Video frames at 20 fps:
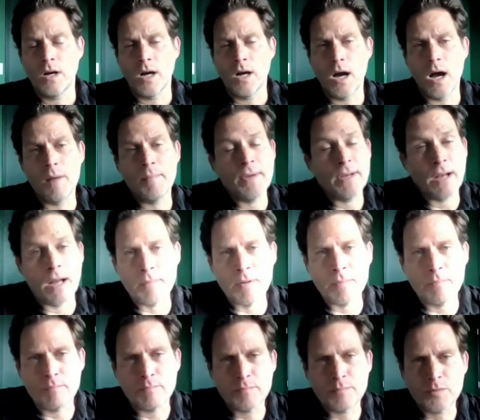I mean, I'm
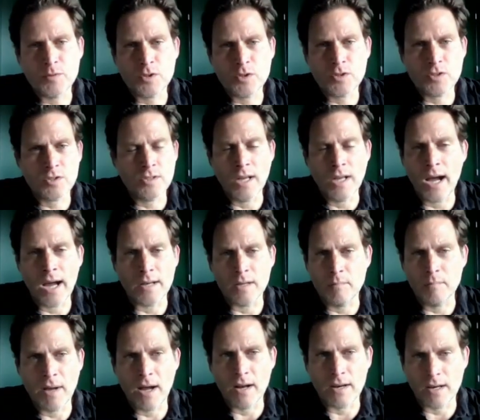a snot
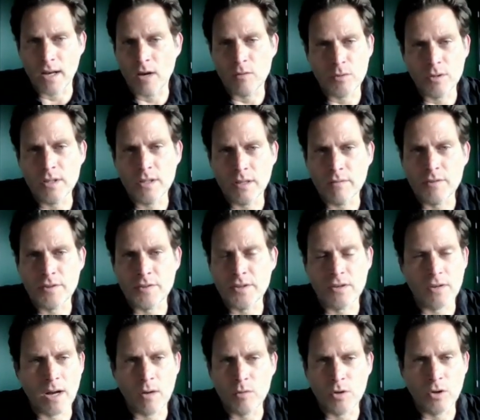about it. I really love the
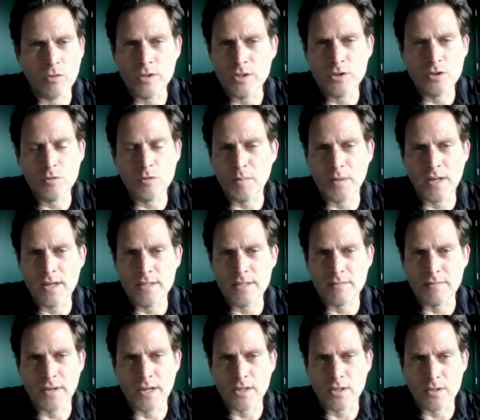theater. I would only do plays
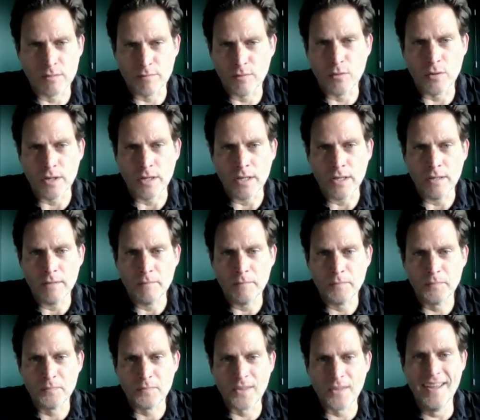if I could afford it.
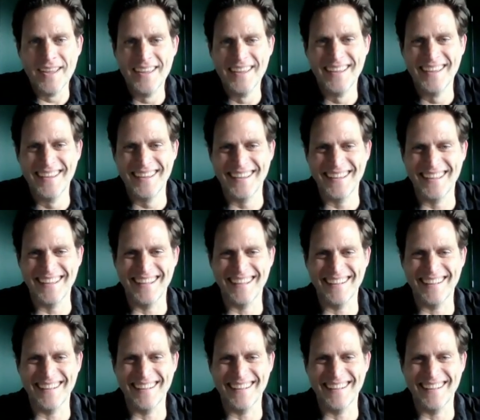Oh, seriously.